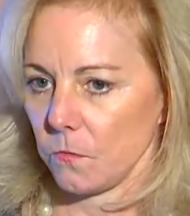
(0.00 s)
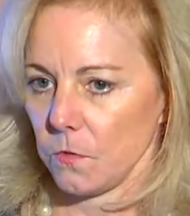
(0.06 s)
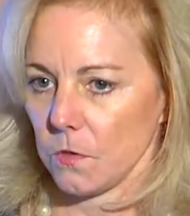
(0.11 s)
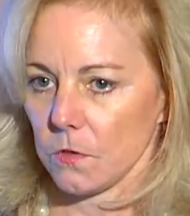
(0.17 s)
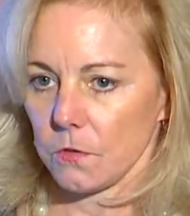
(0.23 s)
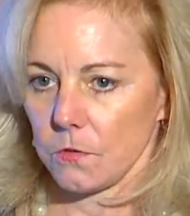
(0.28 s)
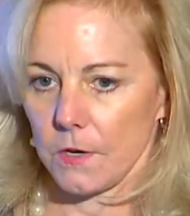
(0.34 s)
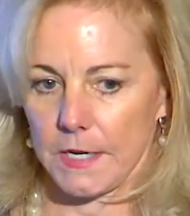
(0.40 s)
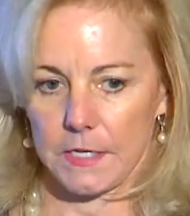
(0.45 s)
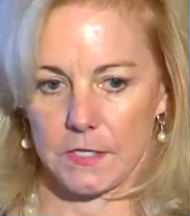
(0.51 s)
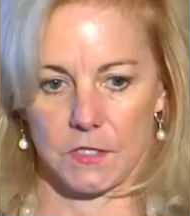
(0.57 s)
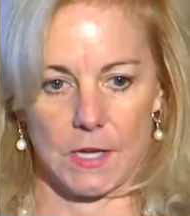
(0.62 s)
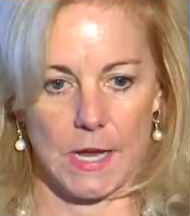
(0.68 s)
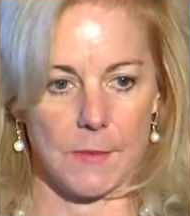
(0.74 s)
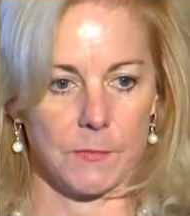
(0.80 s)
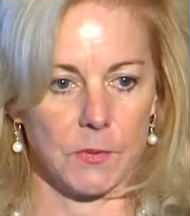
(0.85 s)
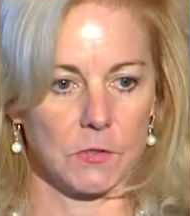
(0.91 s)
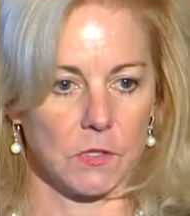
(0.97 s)
real great
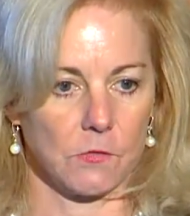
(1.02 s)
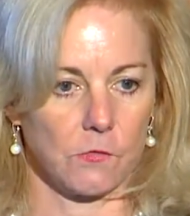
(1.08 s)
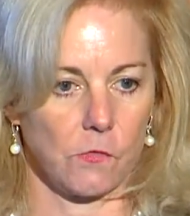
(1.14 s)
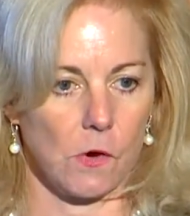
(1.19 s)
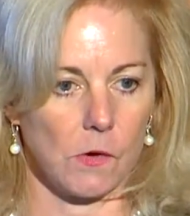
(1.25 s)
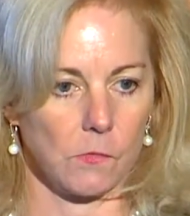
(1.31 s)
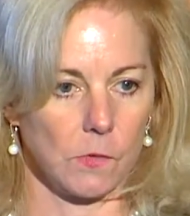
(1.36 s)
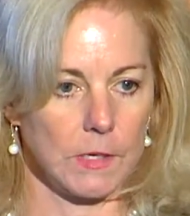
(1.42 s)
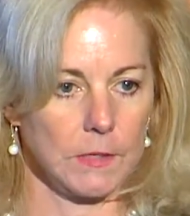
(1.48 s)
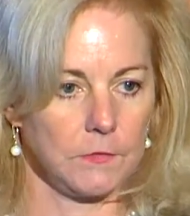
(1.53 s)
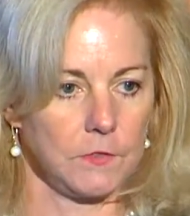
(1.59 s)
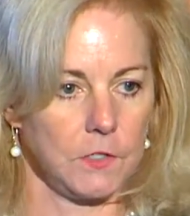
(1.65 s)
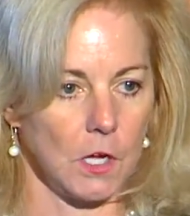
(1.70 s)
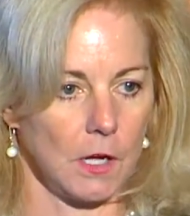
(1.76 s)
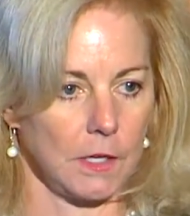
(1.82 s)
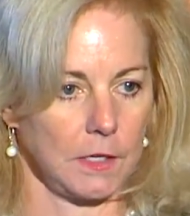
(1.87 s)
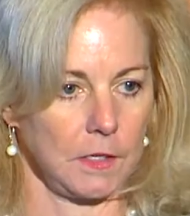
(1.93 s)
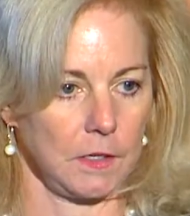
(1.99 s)
examples of what we've
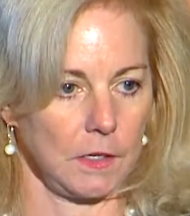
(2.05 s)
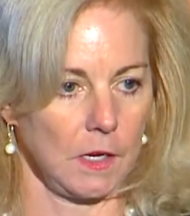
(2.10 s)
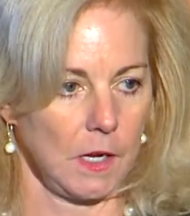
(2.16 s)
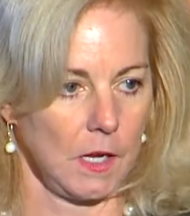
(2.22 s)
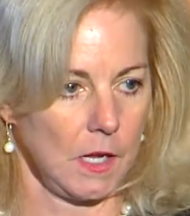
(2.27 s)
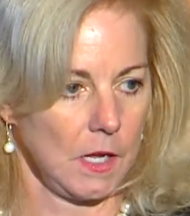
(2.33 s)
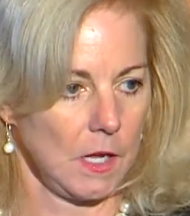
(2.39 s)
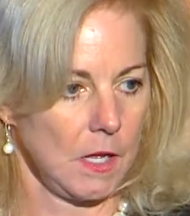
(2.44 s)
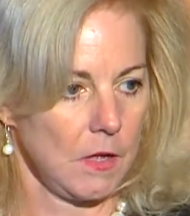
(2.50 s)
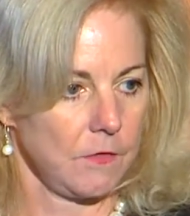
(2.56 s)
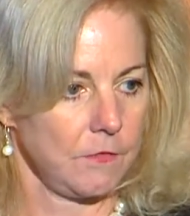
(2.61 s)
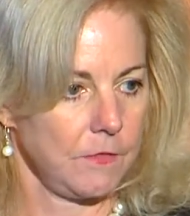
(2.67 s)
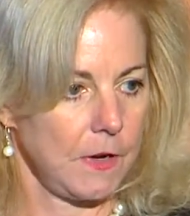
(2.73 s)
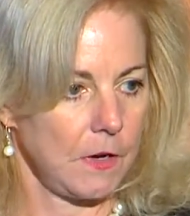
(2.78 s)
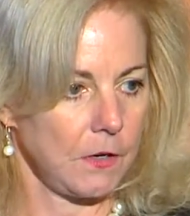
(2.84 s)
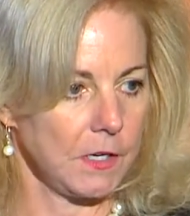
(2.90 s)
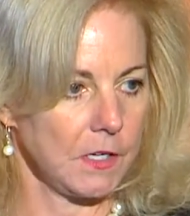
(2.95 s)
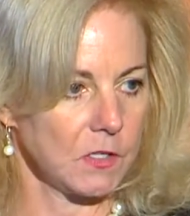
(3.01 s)
done in
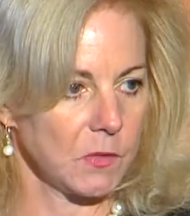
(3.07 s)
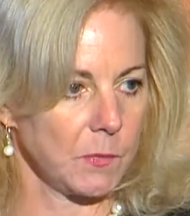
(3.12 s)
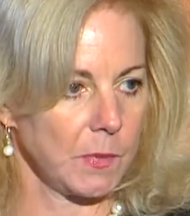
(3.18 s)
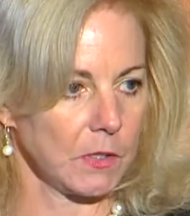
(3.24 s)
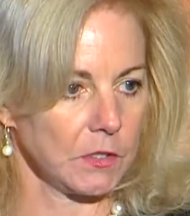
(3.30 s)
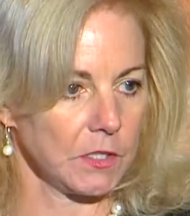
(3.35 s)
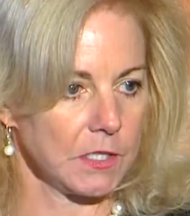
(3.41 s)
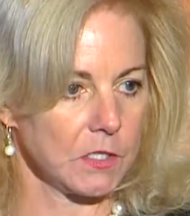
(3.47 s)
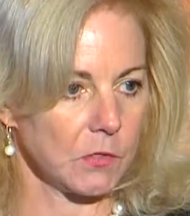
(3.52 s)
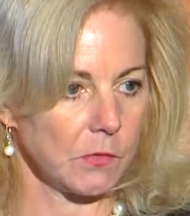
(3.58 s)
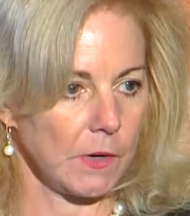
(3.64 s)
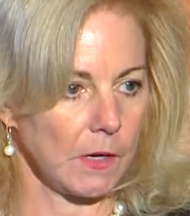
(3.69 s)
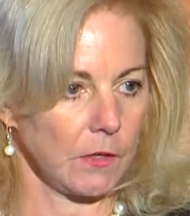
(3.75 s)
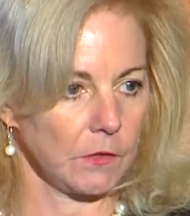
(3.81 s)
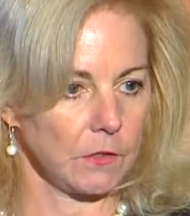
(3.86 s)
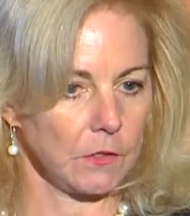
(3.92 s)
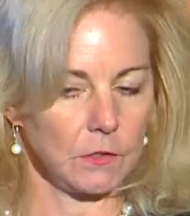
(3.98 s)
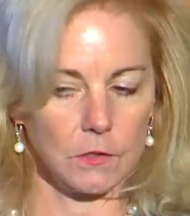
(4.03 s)
various buildings
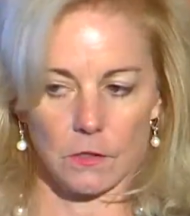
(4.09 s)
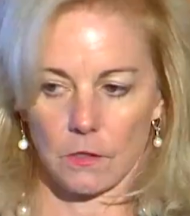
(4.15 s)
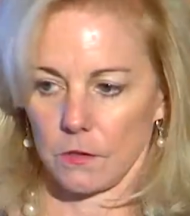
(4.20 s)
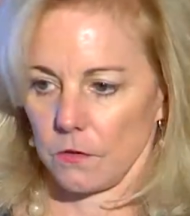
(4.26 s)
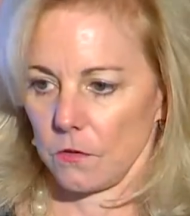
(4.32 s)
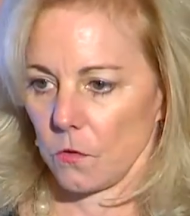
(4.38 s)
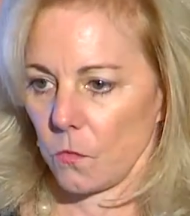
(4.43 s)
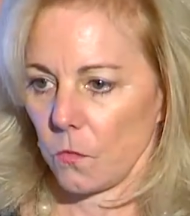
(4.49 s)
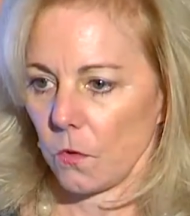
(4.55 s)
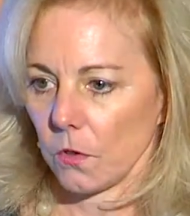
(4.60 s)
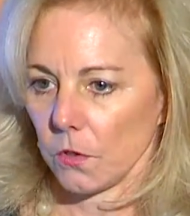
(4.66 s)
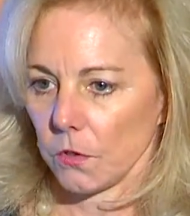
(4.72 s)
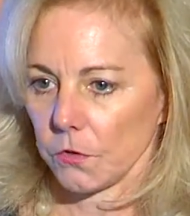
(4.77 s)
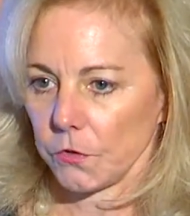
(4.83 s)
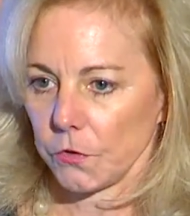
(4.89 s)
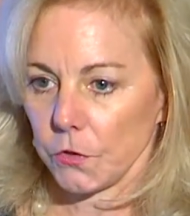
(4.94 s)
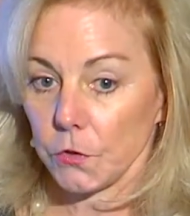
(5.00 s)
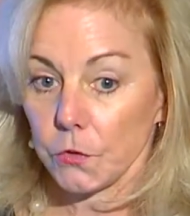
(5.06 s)
around the
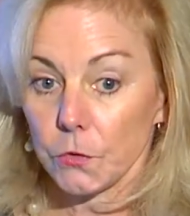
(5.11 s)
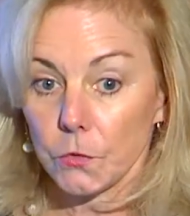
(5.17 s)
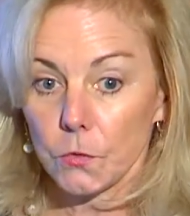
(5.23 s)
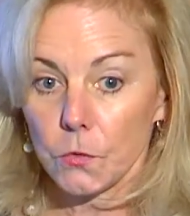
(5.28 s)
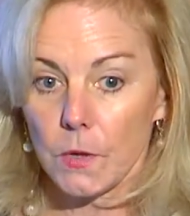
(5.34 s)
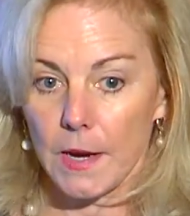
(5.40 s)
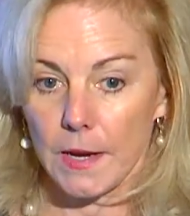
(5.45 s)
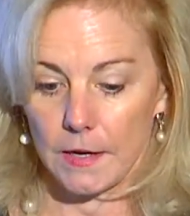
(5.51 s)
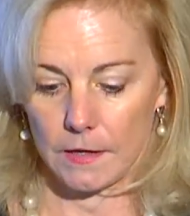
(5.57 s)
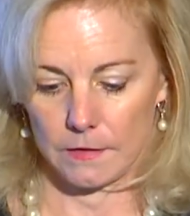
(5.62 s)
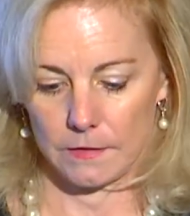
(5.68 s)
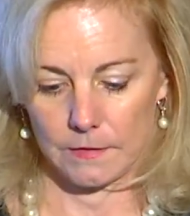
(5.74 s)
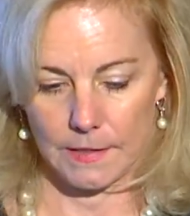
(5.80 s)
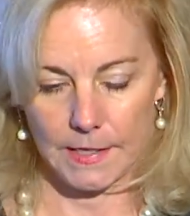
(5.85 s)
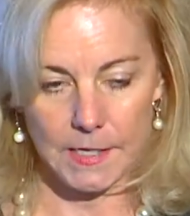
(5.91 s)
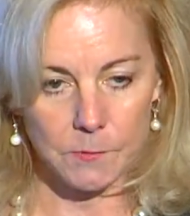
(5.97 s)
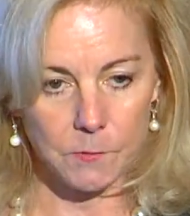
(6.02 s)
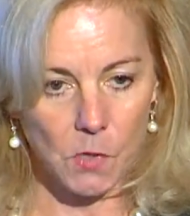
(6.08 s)
world, new and
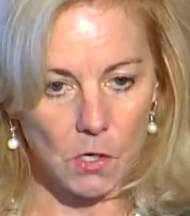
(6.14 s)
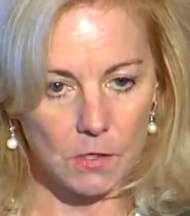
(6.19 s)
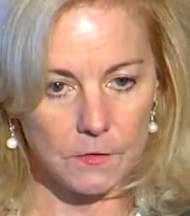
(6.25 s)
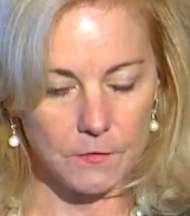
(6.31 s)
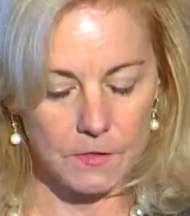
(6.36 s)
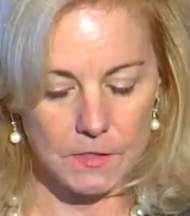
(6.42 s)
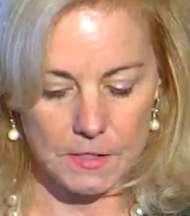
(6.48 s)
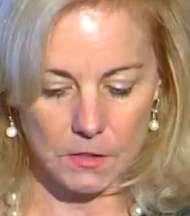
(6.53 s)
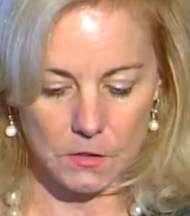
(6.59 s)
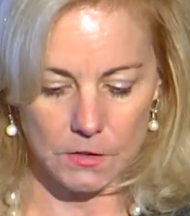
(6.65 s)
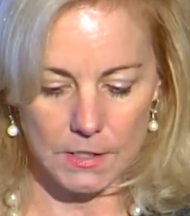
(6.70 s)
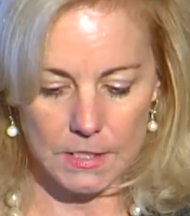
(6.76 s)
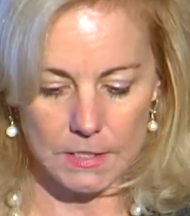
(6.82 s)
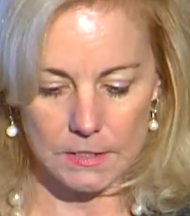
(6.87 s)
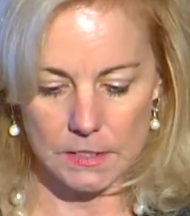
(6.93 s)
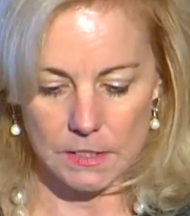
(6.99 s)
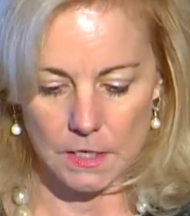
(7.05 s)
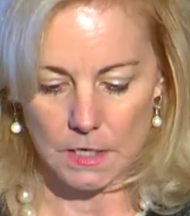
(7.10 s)
landmark
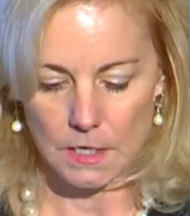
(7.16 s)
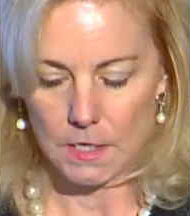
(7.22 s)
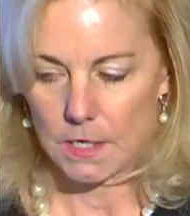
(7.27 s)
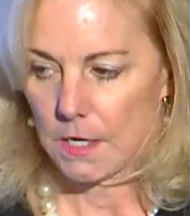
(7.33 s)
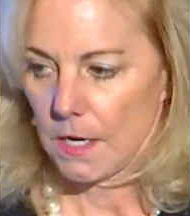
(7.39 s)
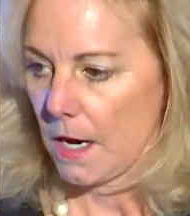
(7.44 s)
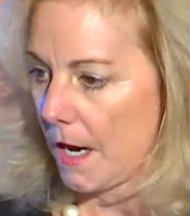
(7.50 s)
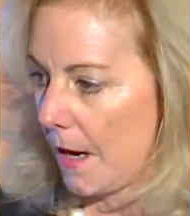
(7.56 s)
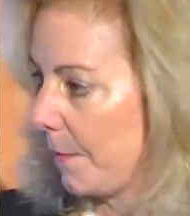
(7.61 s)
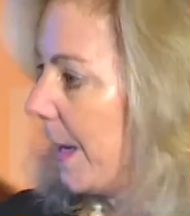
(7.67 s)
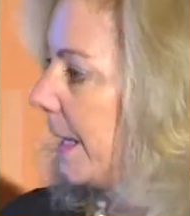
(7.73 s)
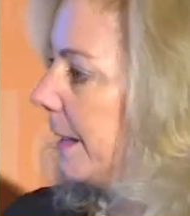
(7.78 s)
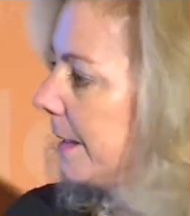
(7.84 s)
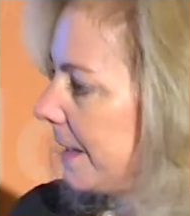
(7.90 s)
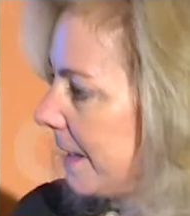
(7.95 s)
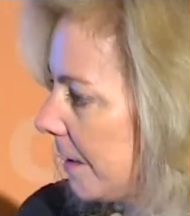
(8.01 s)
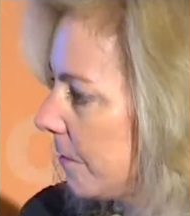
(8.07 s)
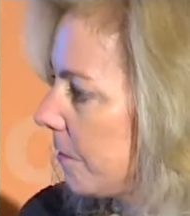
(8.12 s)
facilities,
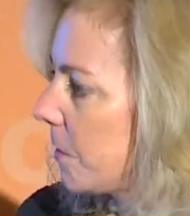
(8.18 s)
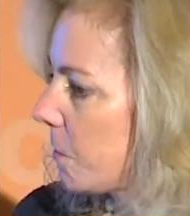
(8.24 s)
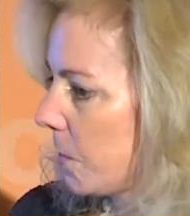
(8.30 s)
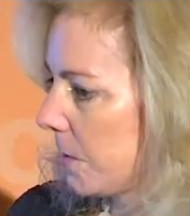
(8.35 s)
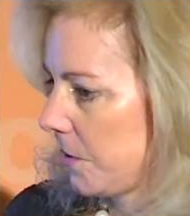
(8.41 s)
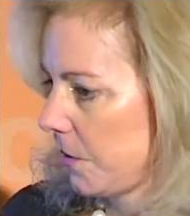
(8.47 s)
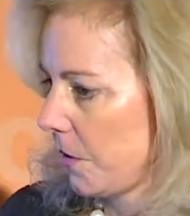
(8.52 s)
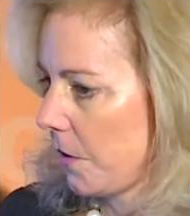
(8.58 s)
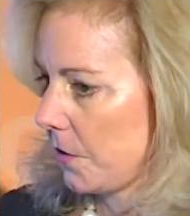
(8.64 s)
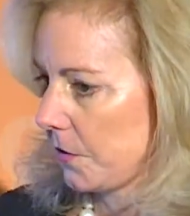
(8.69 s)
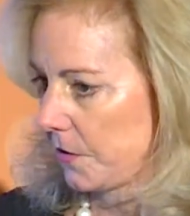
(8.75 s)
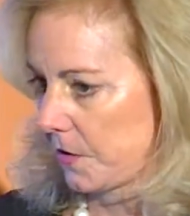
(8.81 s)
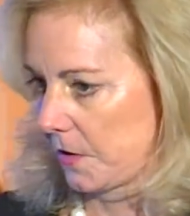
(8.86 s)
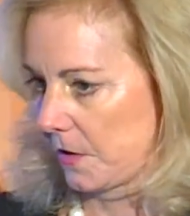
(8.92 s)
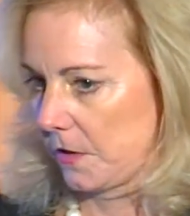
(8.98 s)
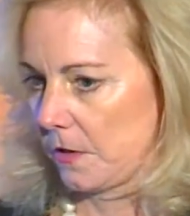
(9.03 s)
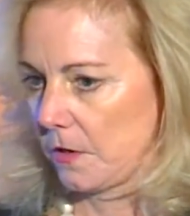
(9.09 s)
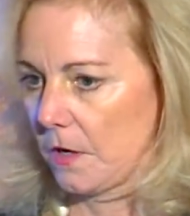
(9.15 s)
and give the
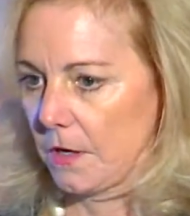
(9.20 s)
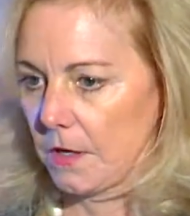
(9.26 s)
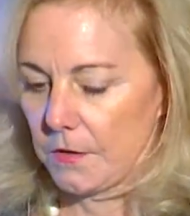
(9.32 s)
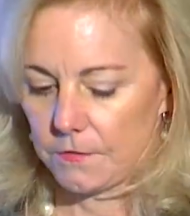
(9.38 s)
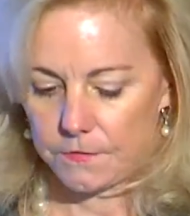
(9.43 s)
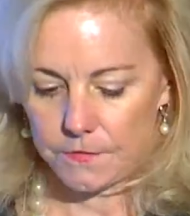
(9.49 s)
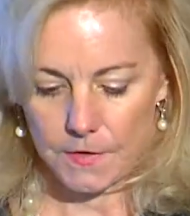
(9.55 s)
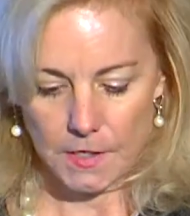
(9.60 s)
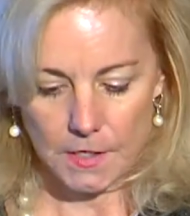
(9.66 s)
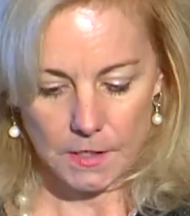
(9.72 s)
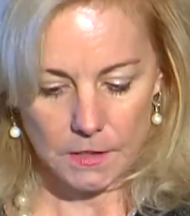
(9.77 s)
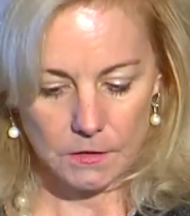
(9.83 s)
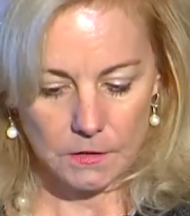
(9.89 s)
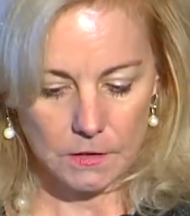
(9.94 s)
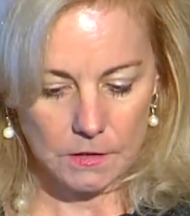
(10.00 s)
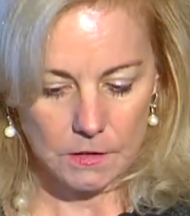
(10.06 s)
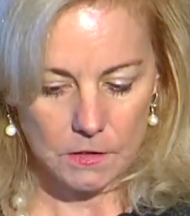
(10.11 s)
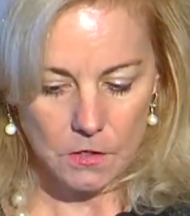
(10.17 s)
results of
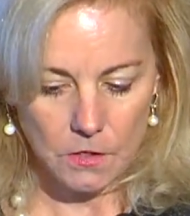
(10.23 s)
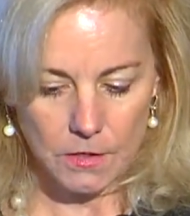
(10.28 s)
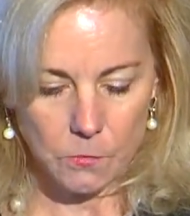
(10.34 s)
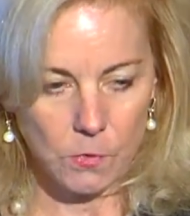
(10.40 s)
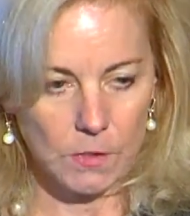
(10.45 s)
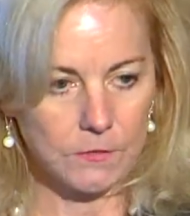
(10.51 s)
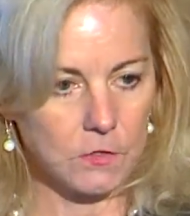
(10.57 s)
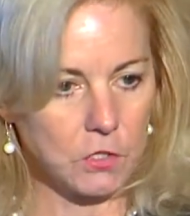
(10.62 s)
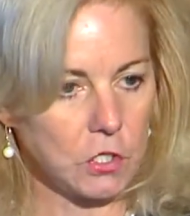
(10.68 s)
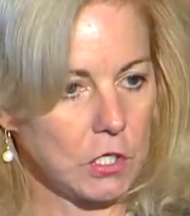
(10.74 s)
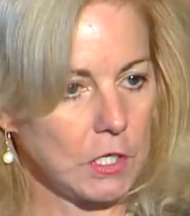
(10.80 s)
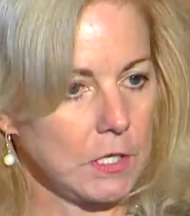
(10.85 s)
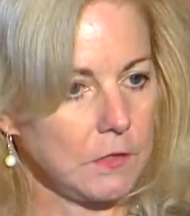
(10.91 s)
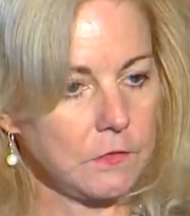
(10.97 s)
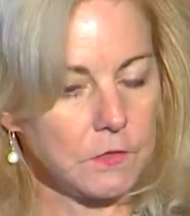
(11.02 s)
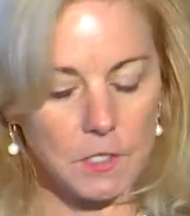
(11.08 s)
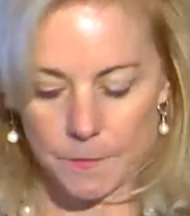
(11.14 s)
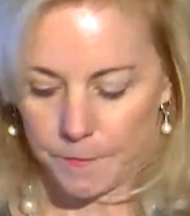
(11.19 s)
that we've
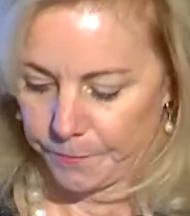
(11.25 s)
achieved.